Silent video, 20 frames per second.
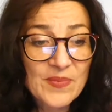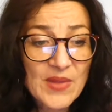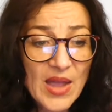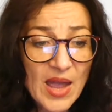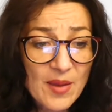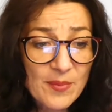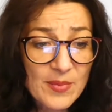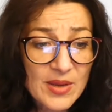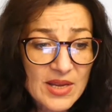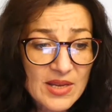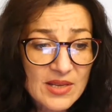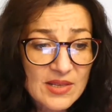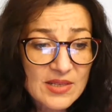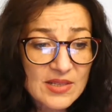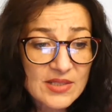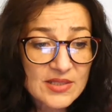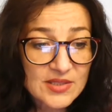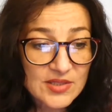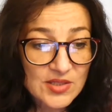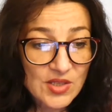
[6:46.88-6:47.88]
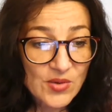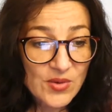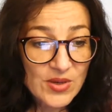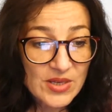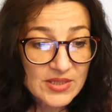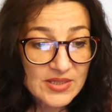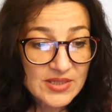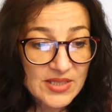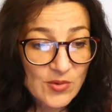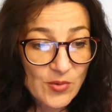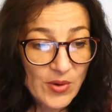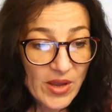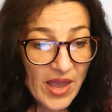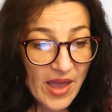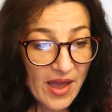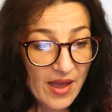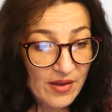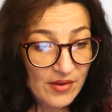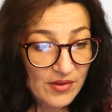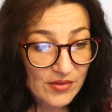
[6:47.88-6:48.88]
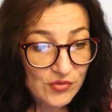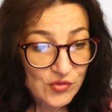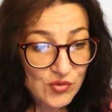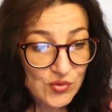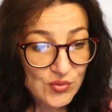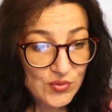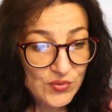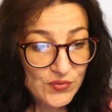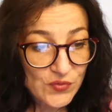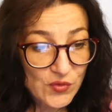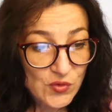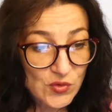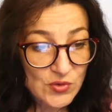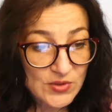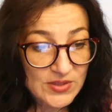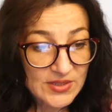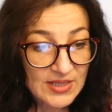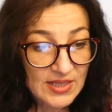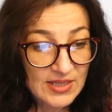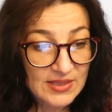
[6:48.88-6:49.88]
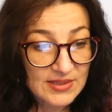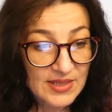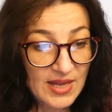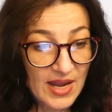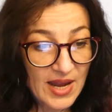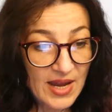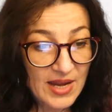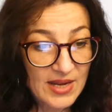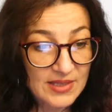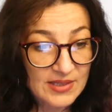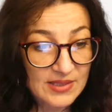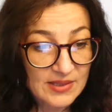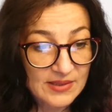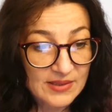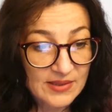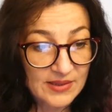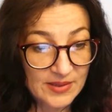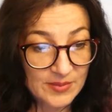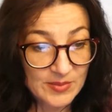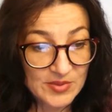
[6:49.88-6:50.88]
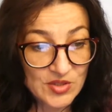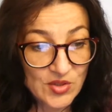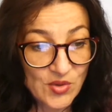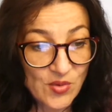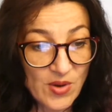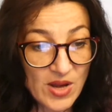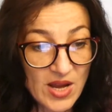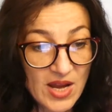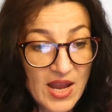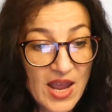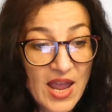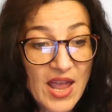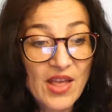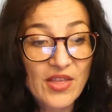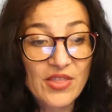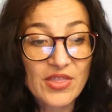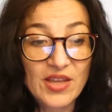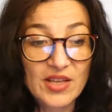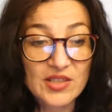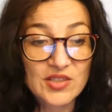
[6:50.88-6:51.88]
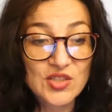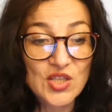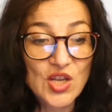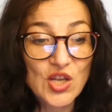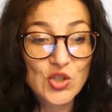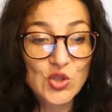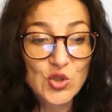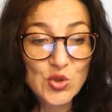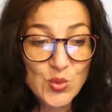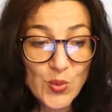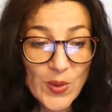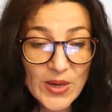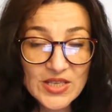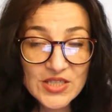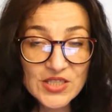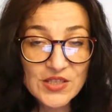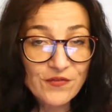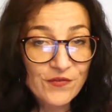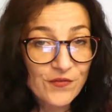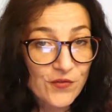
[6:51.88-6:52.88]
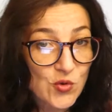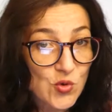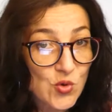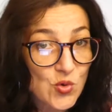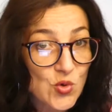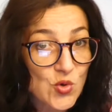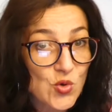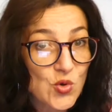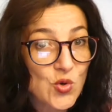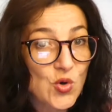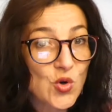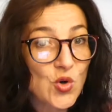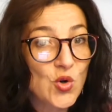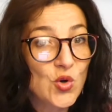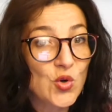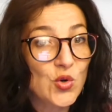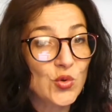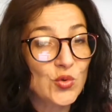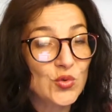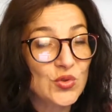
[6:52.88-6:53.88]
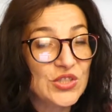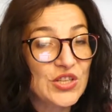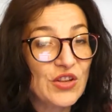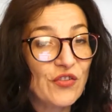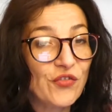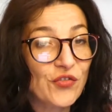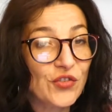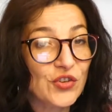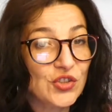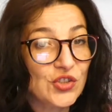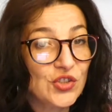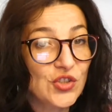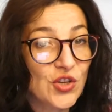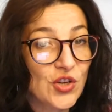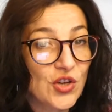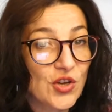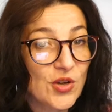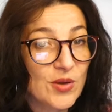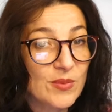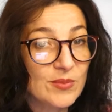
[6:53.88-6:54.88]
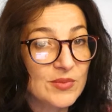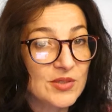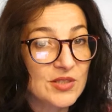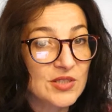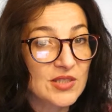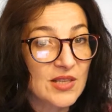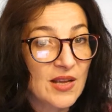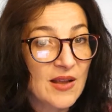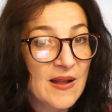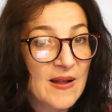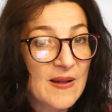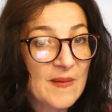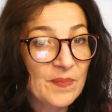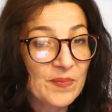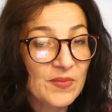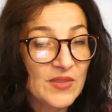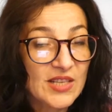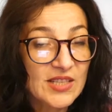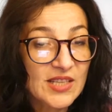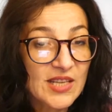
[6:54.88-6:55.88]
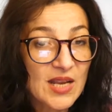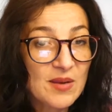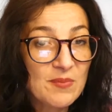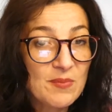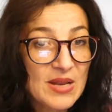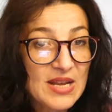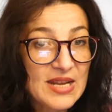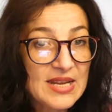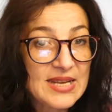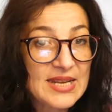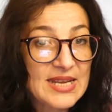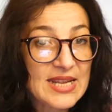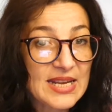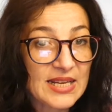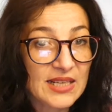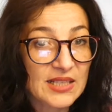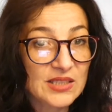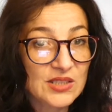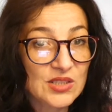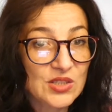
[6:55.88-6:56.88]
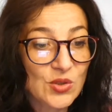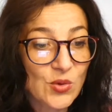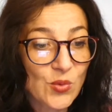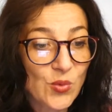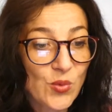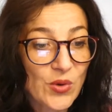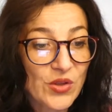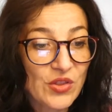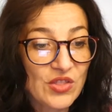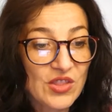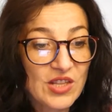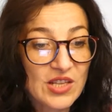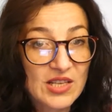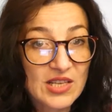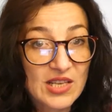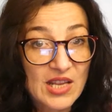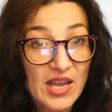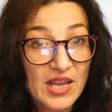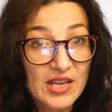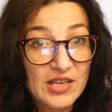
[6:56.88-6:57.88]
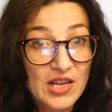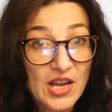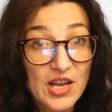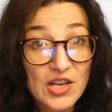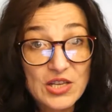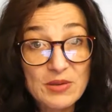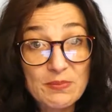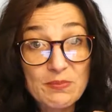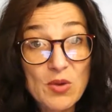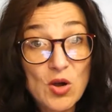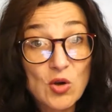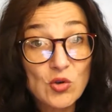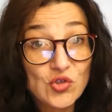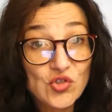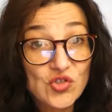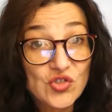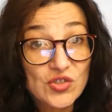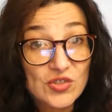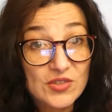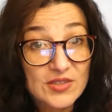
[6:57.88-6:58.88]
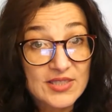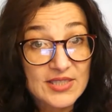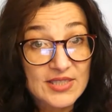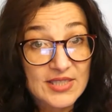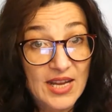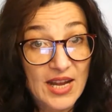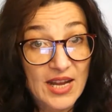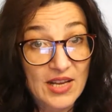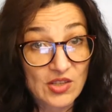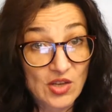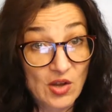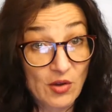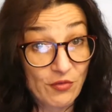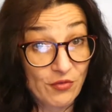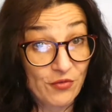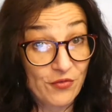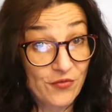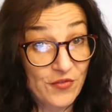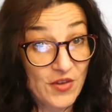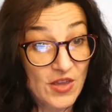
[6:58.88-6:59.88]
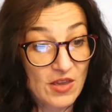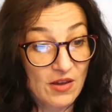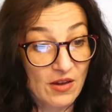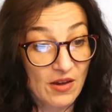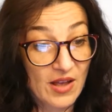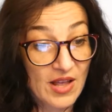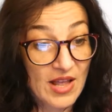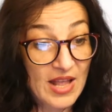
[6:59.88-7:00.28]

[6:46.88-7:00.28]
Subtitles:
I mean, seriously, we have 2, 4, 6, 8 times 3. That's 24 different terms that can be linked within an emotional state of fear.